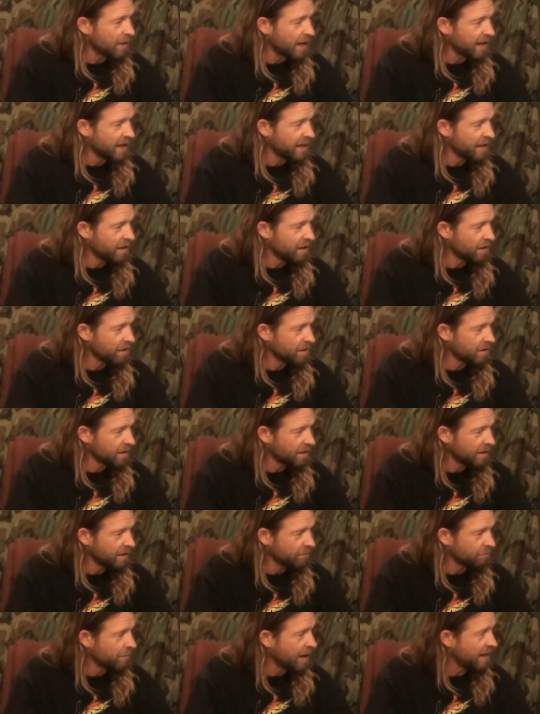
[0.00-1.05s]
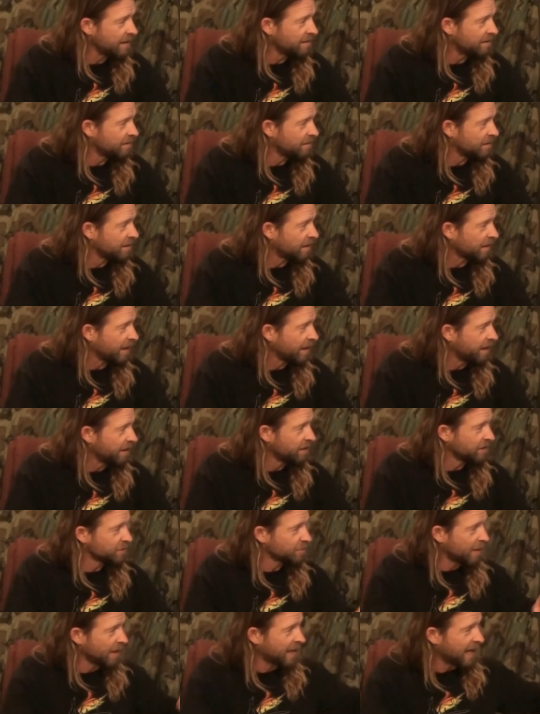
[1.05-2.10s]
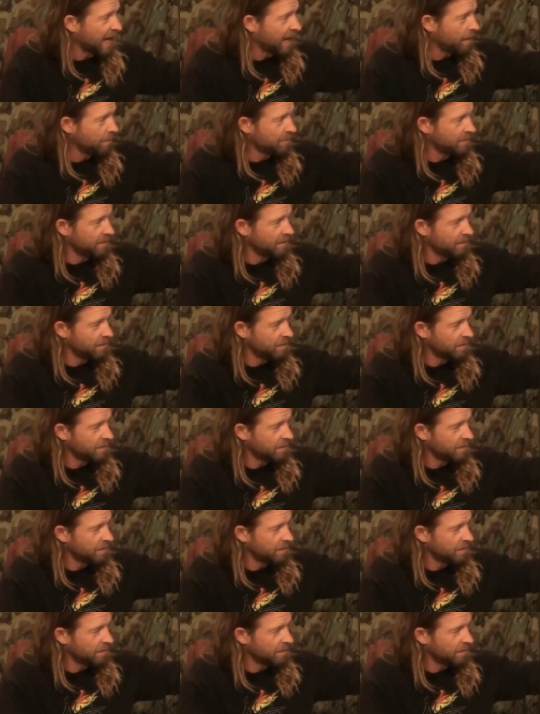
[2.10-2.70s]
right here, okay, here's where I camped,